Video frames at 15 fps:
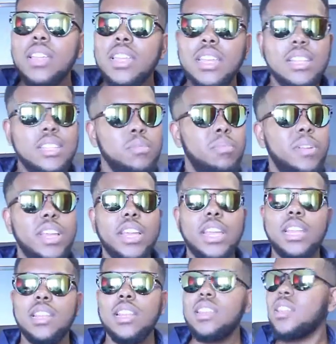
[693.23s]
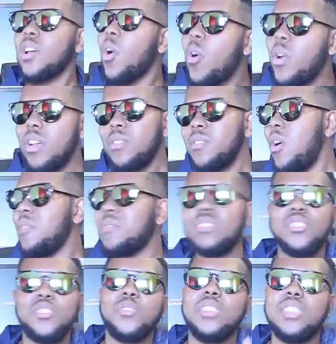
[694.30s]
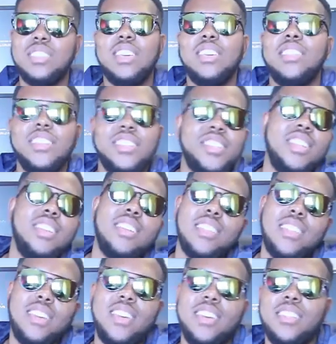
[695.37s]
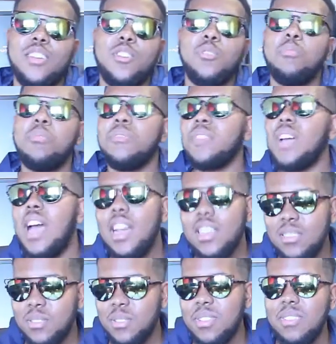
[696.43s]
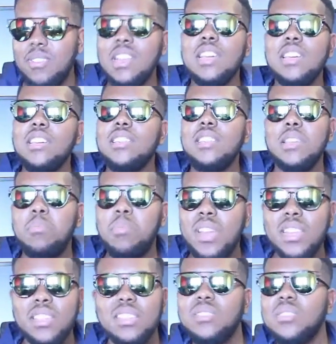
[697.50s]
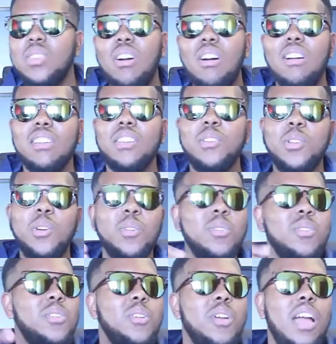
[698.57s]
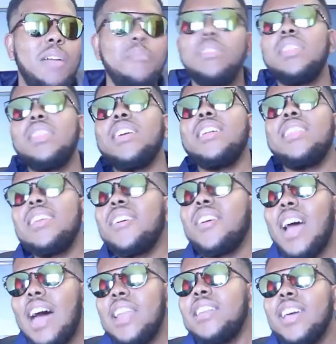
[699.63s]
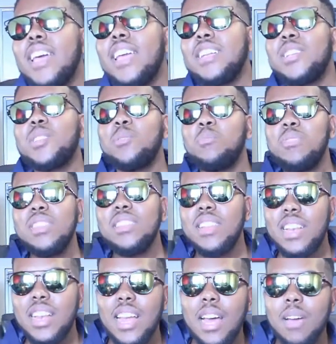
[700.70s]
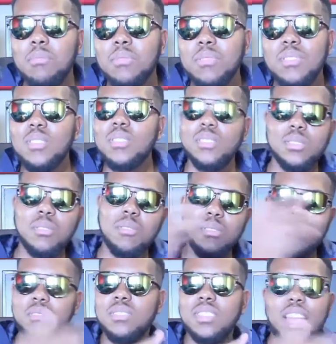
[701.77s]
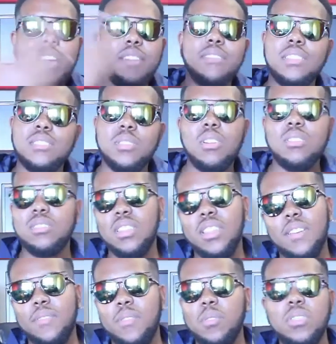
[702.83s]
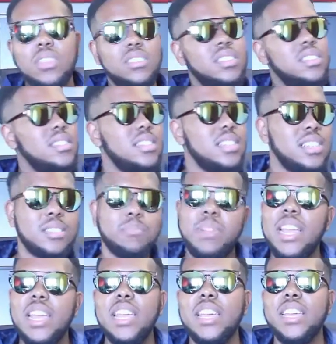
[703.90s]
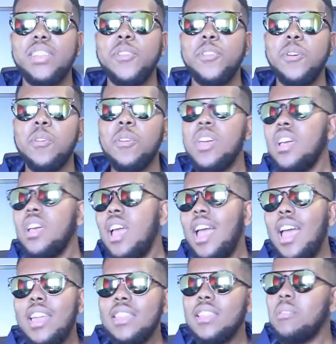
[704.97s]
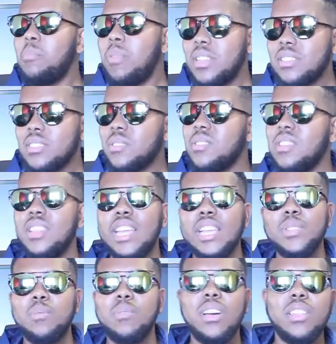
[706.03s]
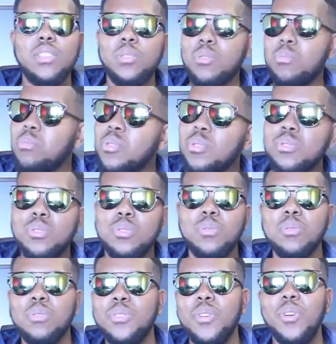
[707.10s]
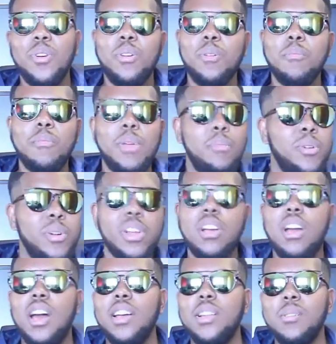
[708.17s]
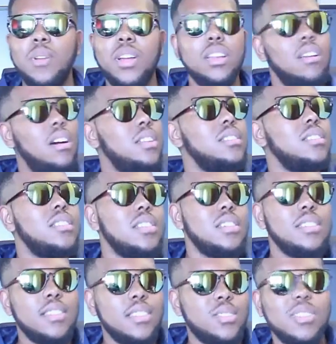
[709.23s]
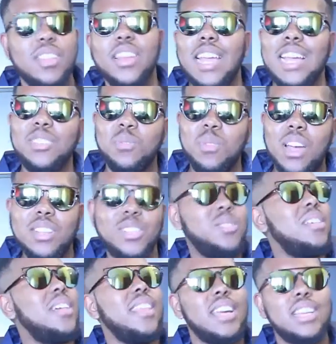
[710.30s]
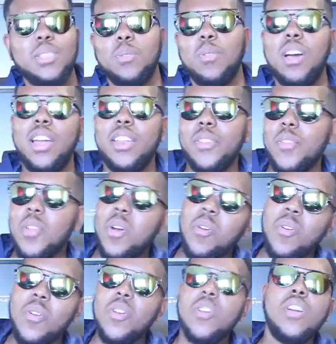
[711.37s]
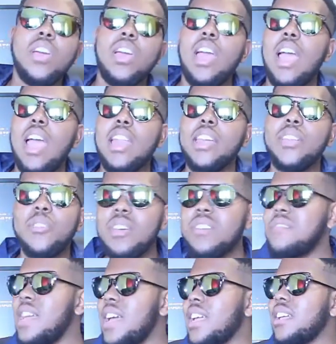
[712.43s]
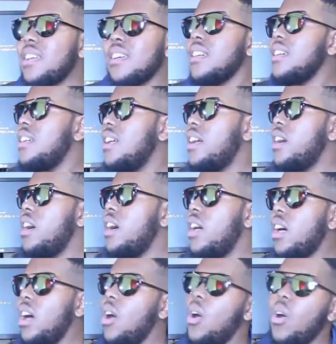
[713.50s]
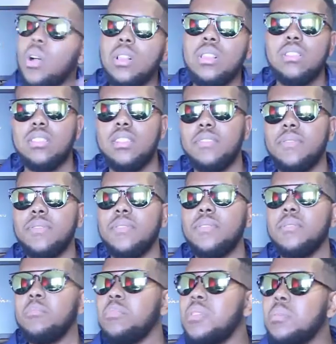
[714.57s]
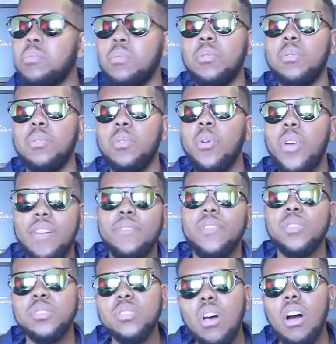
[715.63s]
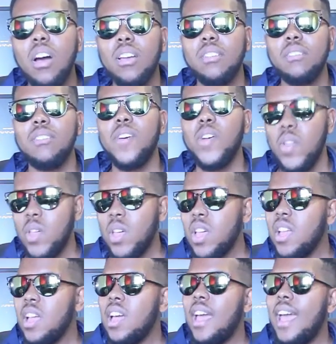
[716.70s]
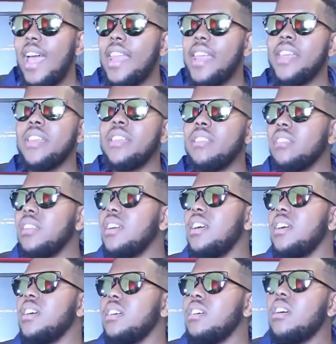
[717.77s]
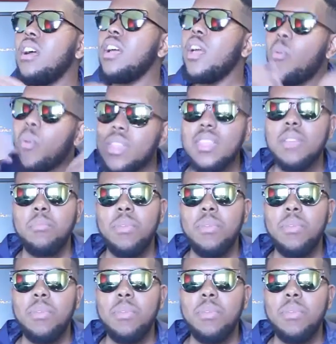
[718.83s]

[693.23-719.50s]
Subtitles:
kids playing it at the corner of the streets there, they're chilling there, the group of guys, you know, they're playing the song, you know. I mean, they're underage to be in the club, so they have the songs on their phone and just playing it, you know. And they'll pass it to the next one through Bluetooth or memory card or whatnot, to the next one, you know. And then you have like a whole lot of people who have your song, you know. And then when they